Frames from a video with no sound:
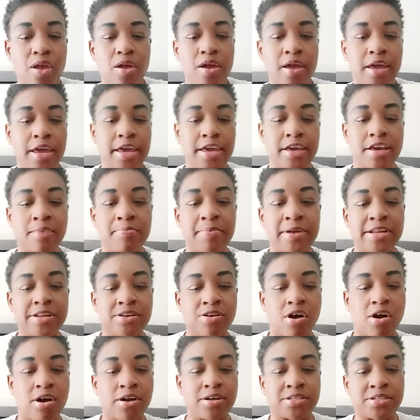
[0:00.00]
he could be
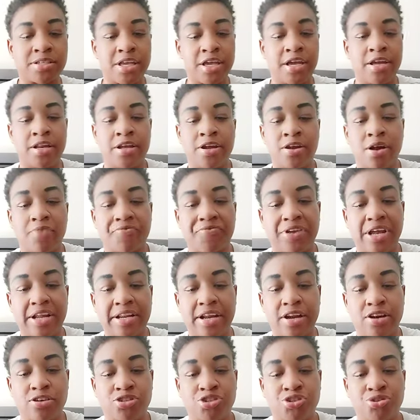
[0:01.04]
dark skin here. I feel like
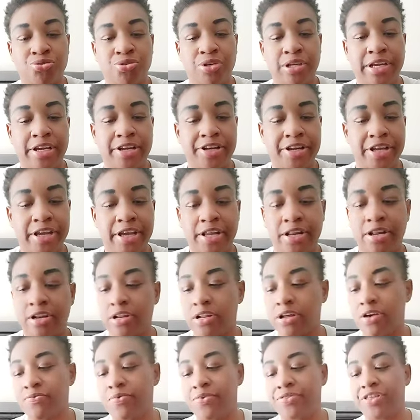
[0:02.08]
they're truly indeed in
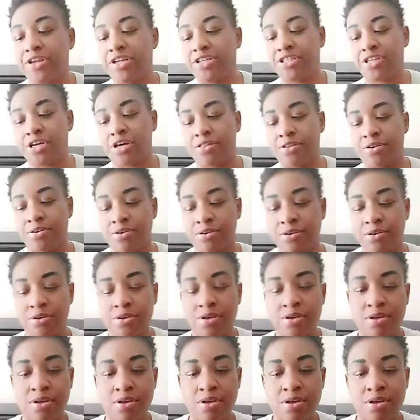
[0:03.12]
love with each other.
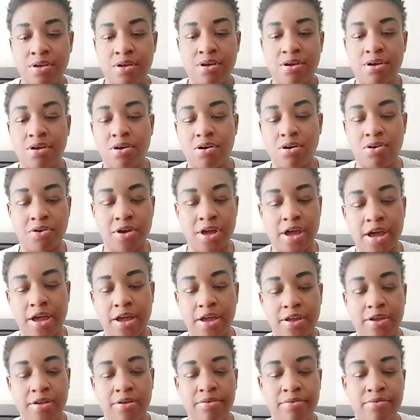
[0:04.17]

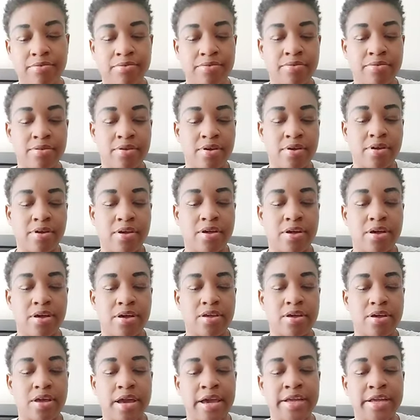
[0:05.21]
Okay.
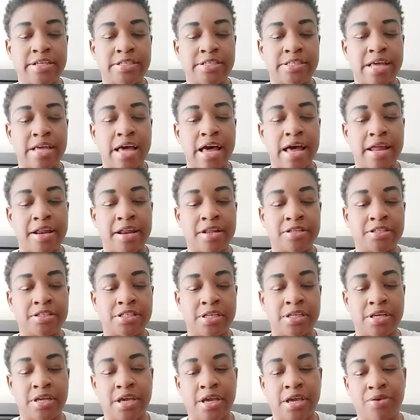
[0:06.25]
Yeah, he decided to
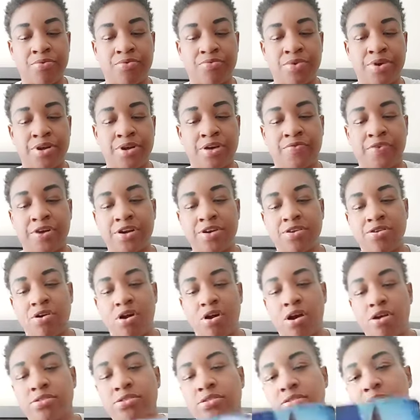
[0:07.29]
get rid of a
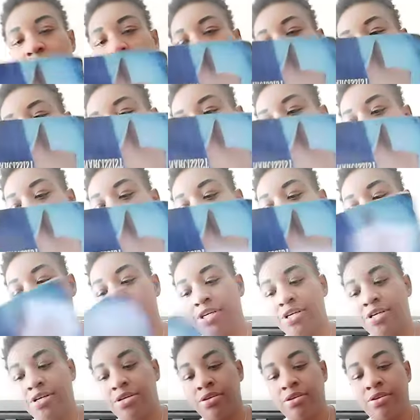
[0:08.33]
narcissist
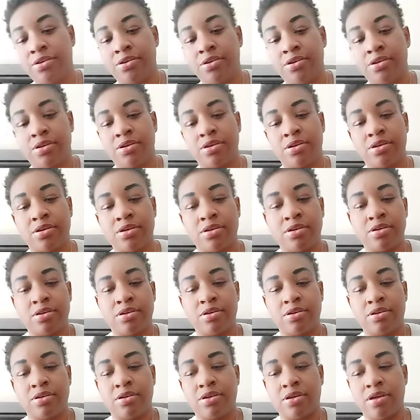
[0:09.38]
energy.
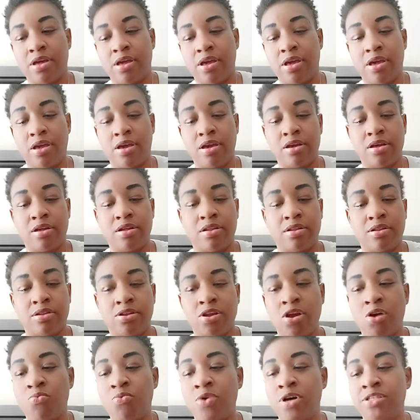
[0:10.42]
And there
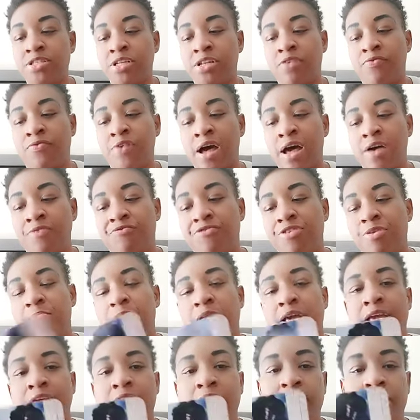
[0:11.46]
was a divine feminine
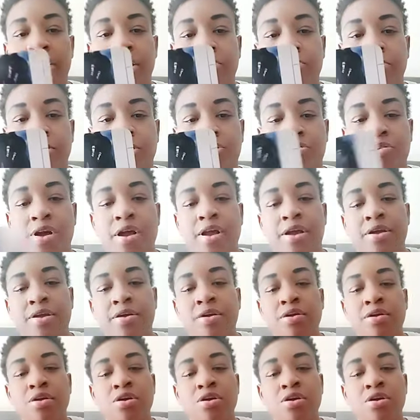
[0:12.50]
he did betray.